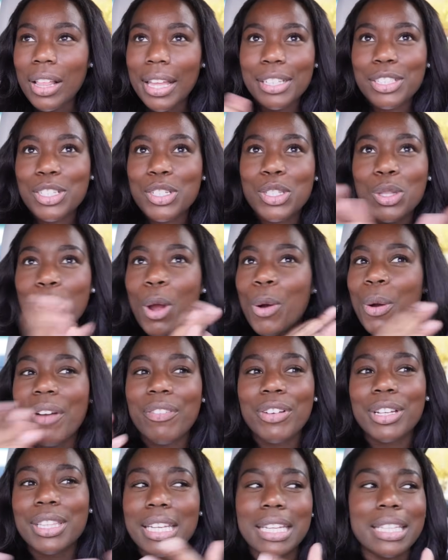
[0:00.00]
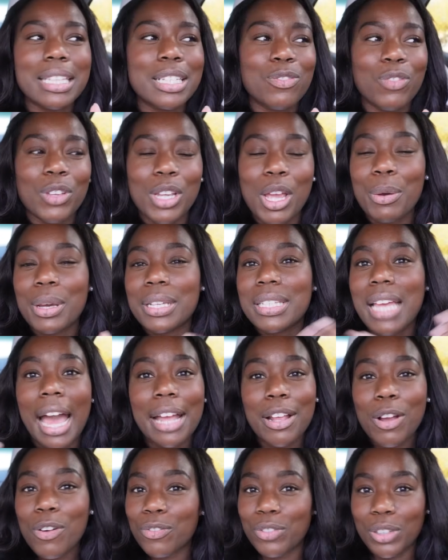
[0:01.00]
Like just throw everything in this video because
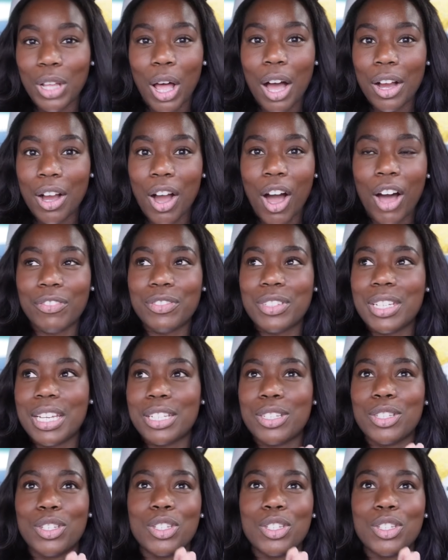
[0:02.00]
I don't vlog often,